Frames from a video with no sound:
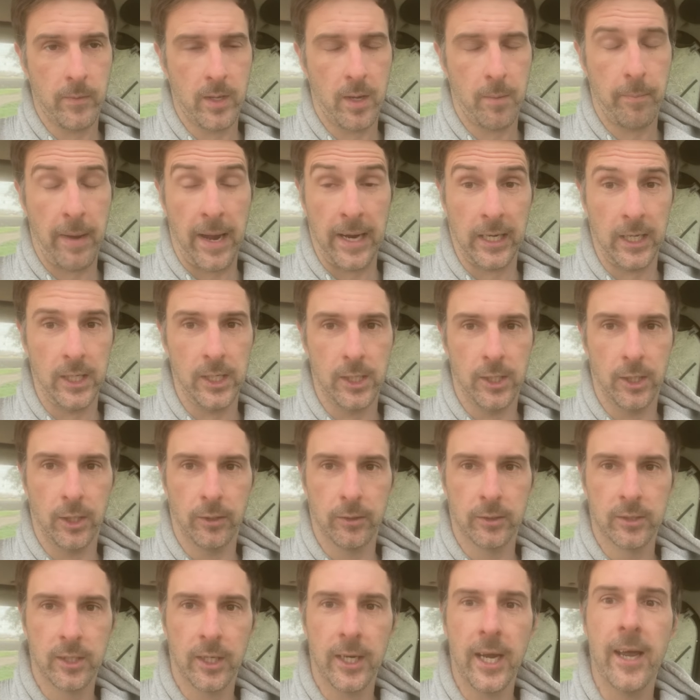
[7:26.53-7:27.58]
bagging to do.
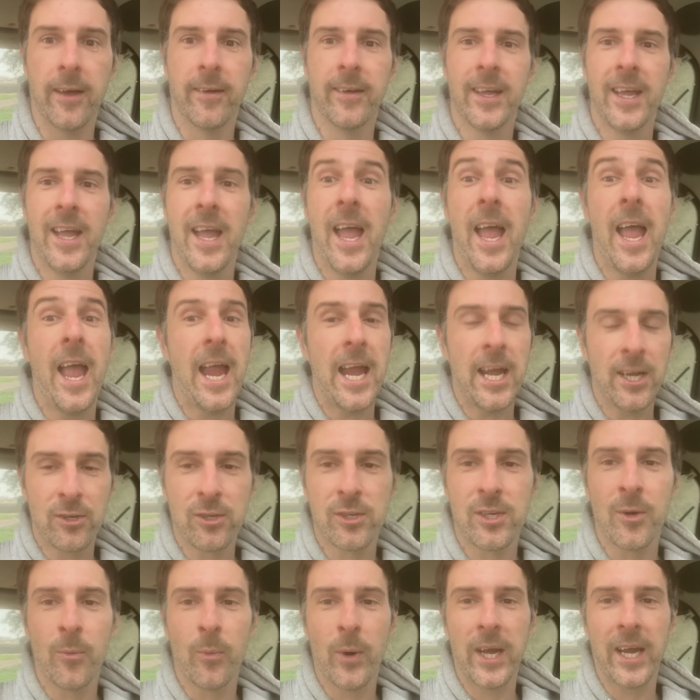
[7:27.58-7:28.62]
So yeah.
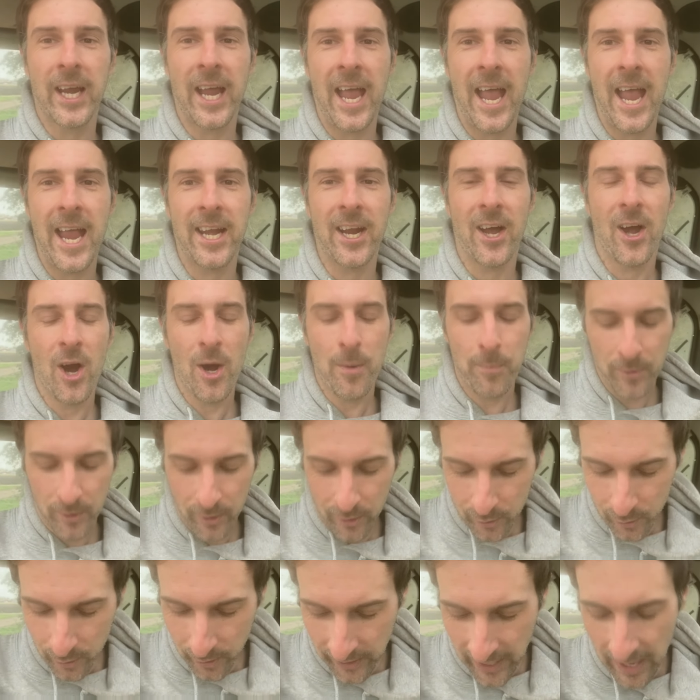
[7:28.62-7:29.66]
Interesting week ahead. I hope you
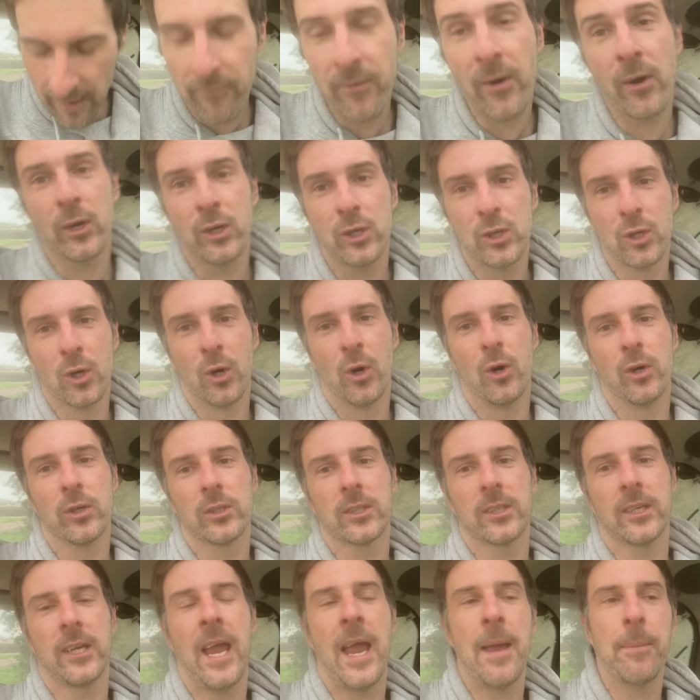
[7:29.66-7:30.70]
enjoyed that very
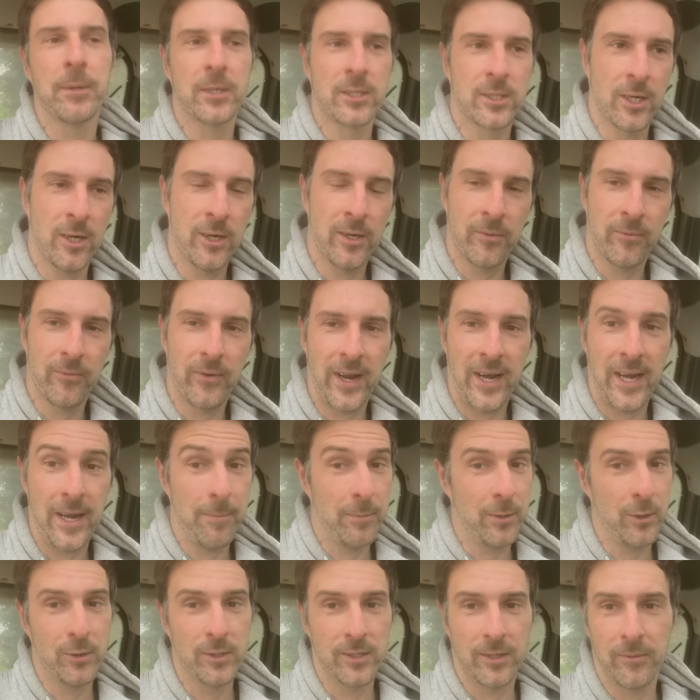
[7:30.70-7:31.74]
short episode and found it
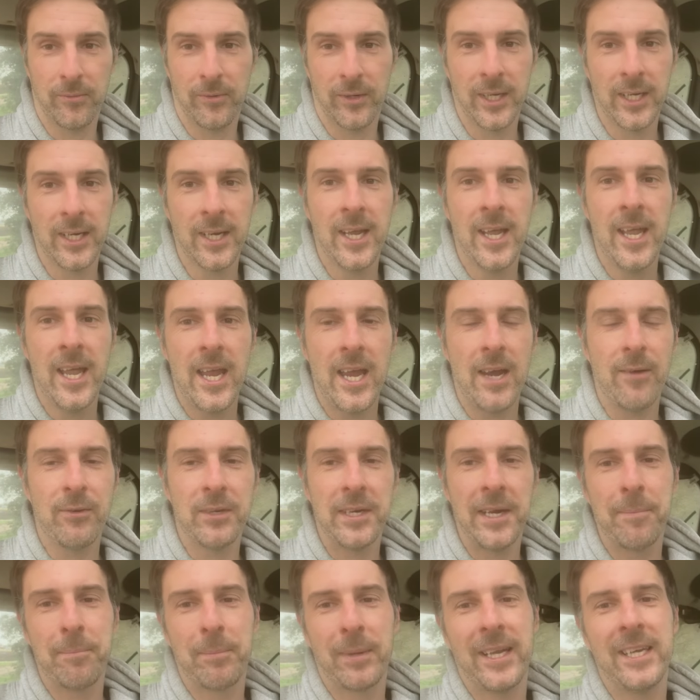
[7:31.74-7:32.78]
amusing and funny. If you
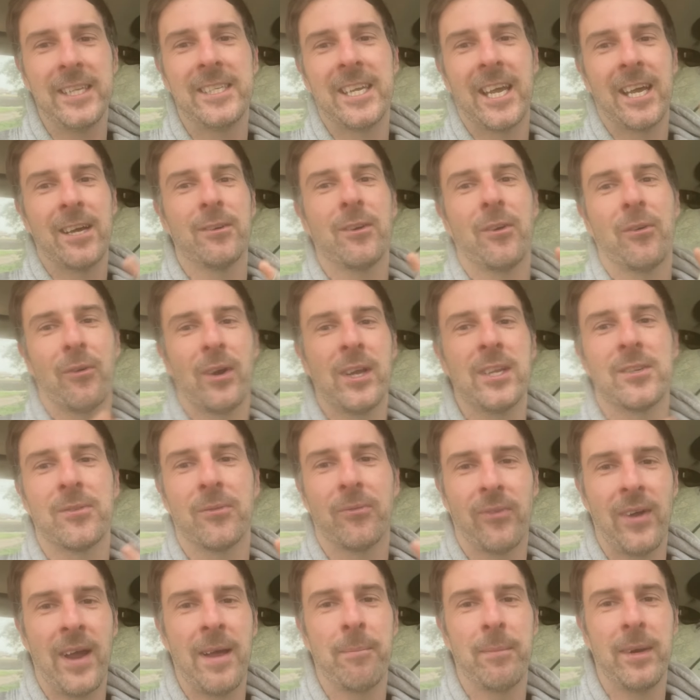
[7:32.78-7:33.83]
did, please tell your friends
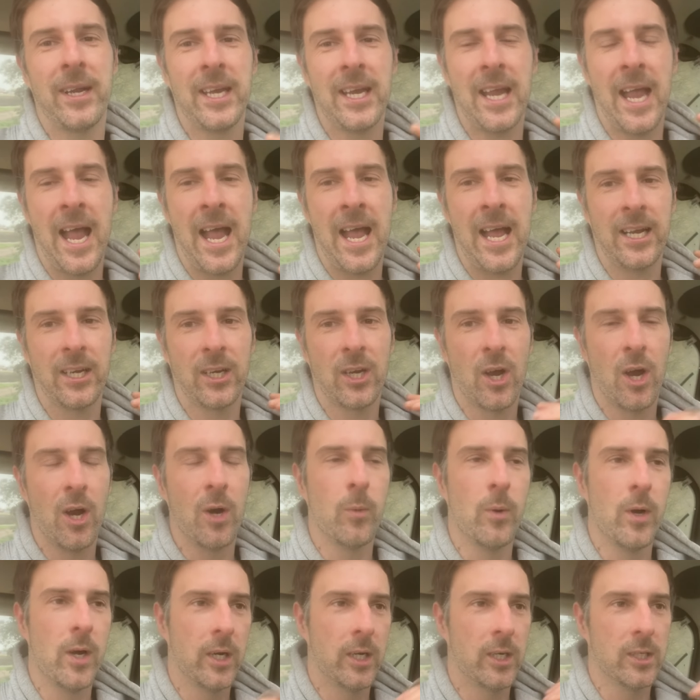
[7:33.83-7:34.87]
and family and
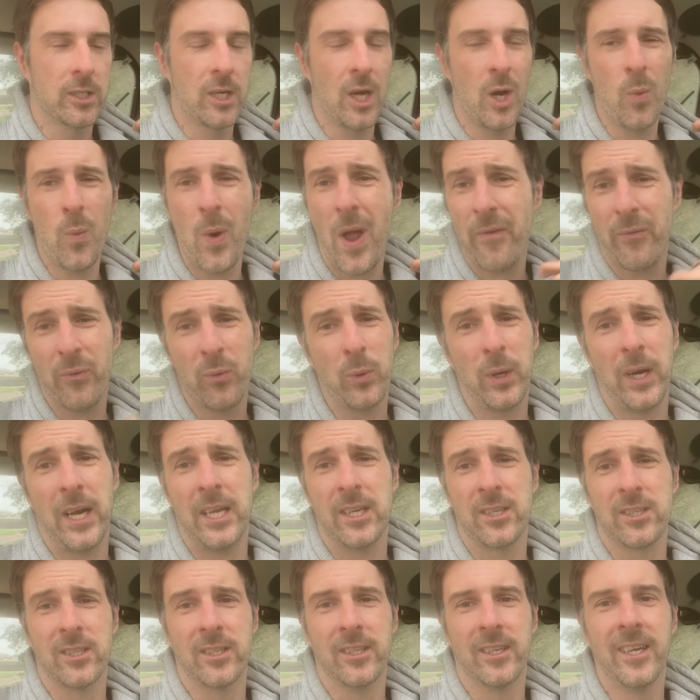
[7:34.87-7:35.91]
co-workers, whoever will
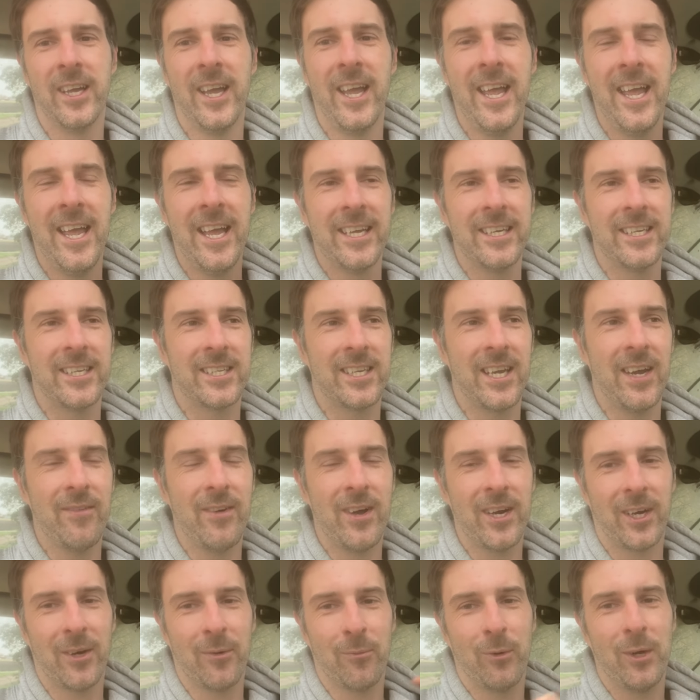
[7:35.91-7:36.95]
listen, to see if
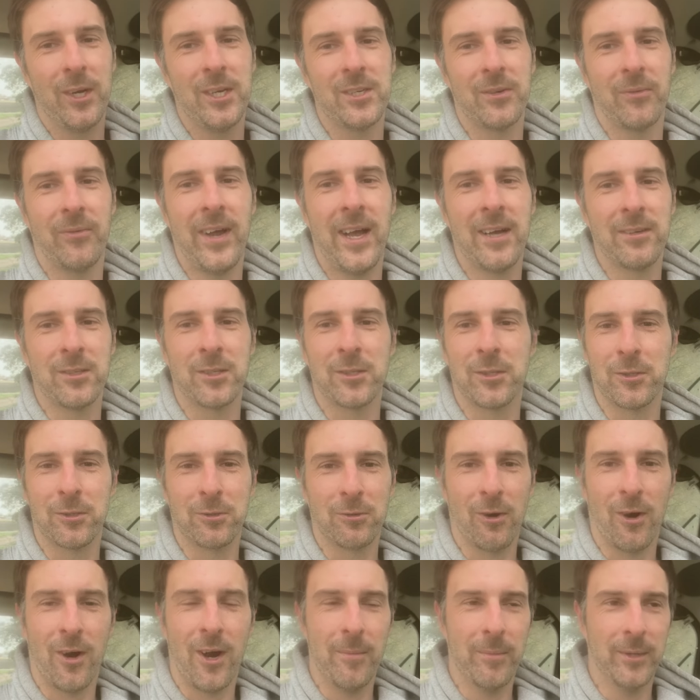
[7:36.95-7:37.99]
I can reach 1,000
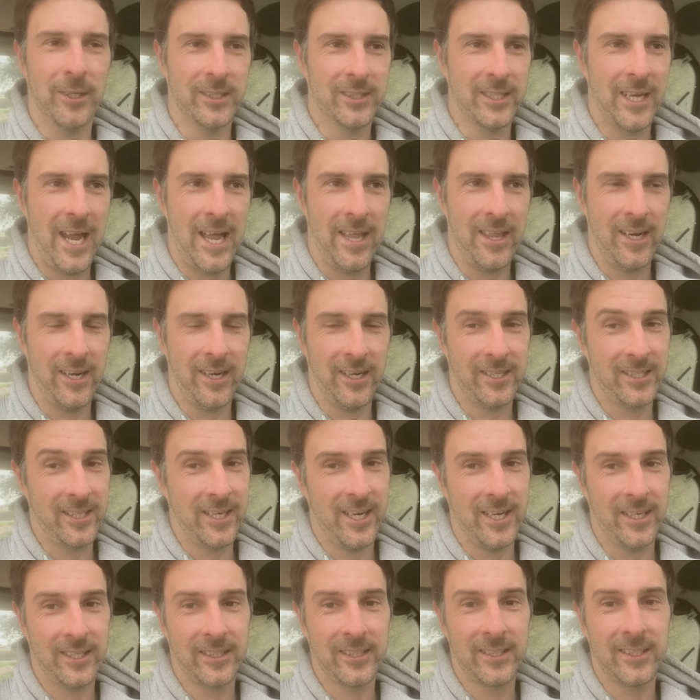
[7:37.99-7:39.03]
subscribers and then I
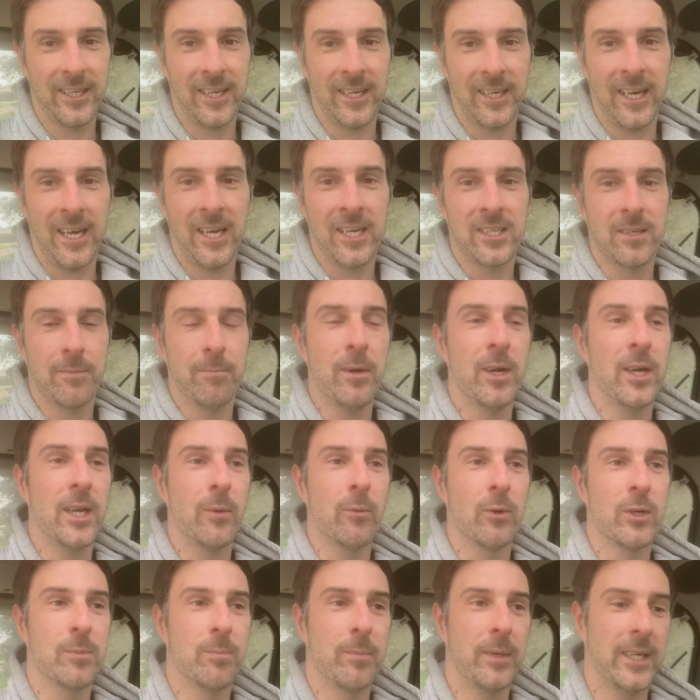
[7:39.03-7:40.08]
start getting some money,
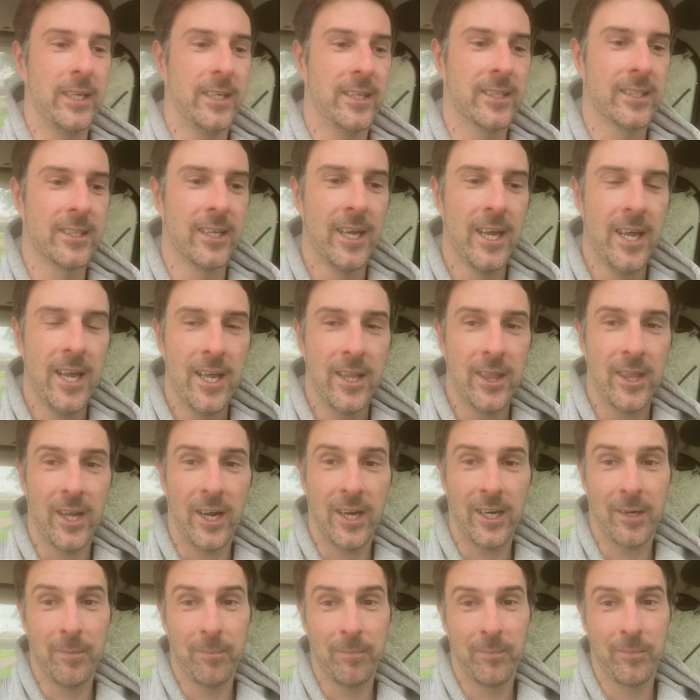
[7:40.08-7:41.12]
which means that
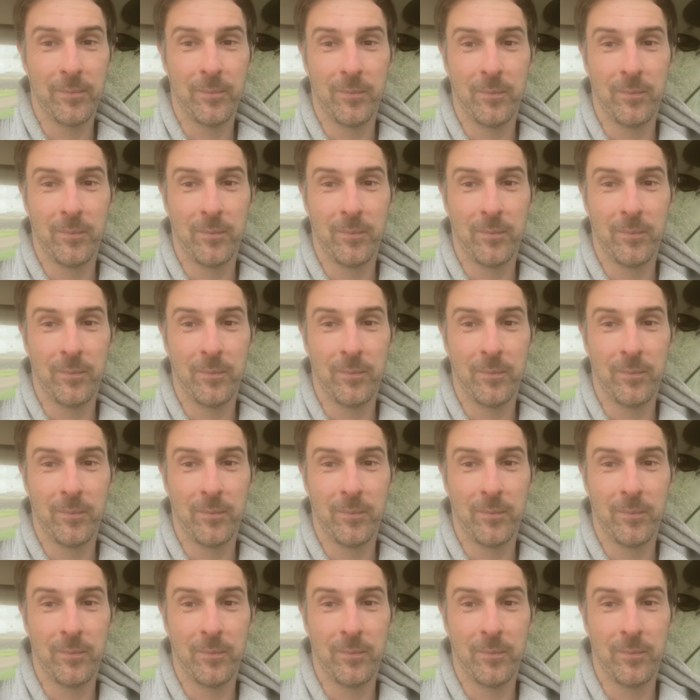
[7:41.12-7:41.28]
I can